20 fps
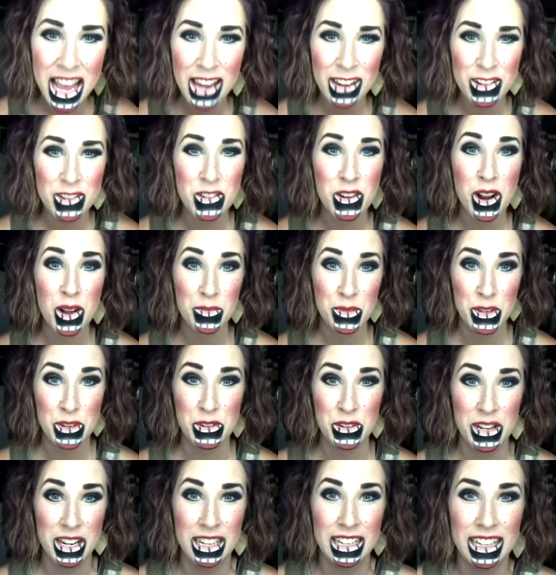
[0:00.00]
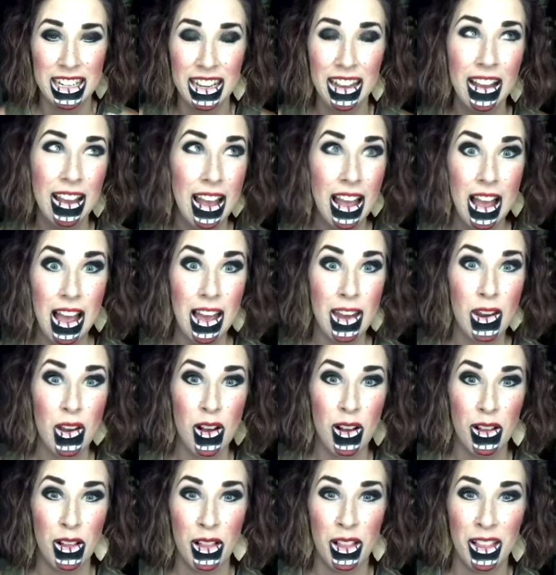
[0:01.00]
had a drop to drink at
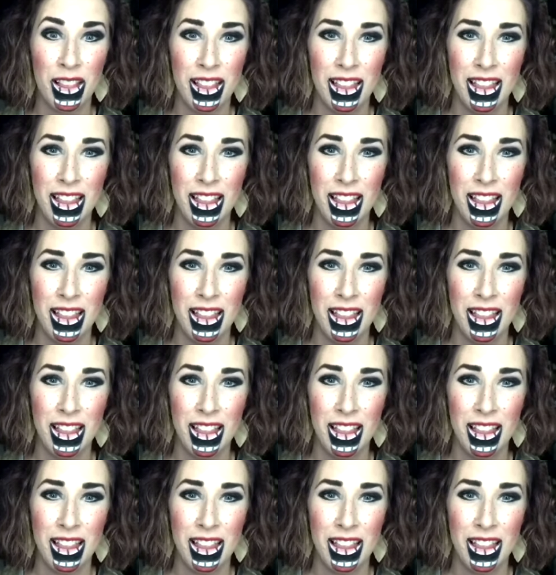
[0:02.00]
all.